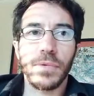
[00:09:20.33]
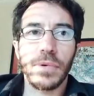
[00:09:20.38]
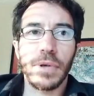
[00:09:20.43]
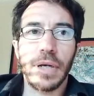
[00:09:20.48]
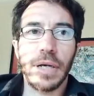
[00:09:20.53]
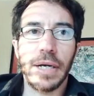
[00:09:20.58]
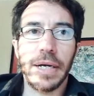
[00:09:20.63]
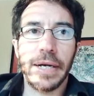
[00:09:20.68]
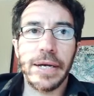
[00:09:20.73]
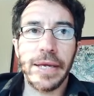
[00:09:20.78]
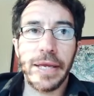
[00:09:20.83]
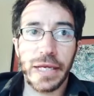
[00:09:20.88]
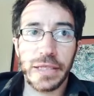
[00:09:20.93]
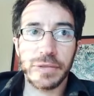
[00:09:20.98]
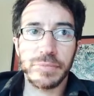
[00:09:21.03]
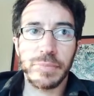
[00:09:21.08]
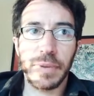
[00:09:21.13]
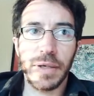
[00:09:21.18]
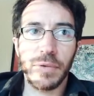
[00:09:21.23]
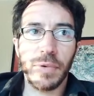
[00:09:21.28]

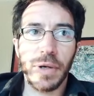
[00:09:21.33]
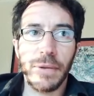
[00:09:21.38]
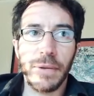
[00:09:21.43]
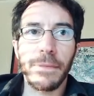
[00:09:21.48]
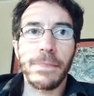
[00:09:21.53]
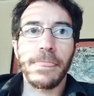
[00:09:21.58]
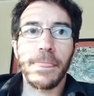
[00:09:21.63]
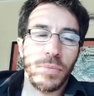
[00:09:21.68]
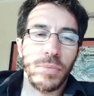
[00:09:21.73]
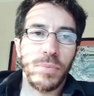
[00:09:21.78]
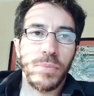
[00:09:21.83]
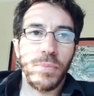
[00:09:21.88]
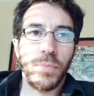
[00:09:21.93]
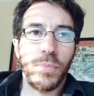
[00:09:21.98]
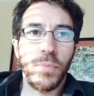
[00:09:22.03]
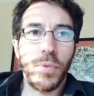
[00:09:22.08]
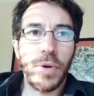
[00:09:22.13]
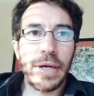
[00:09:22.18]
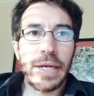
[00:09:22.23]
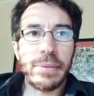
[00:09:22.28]
x by y.
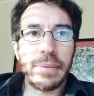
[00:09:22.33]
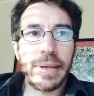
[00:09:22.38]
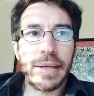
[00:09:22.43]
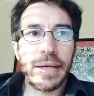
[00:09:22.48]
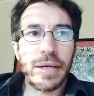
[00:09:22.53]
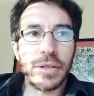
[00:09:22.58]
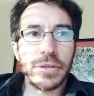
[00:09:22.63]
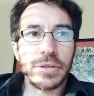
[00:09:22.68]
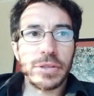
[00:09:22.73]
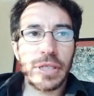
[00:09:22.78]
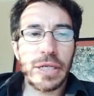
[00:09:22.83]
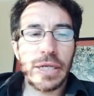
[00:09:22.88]
What about